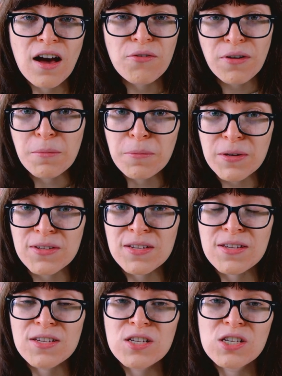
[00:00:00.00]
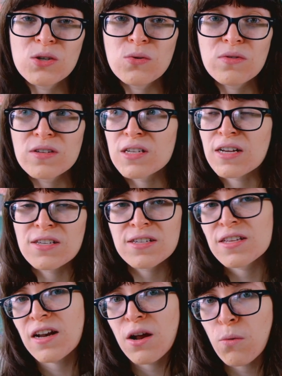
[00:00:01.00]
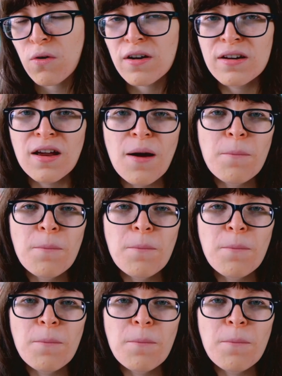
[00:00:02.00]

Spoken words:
ephemera pieces to the sizes that I want,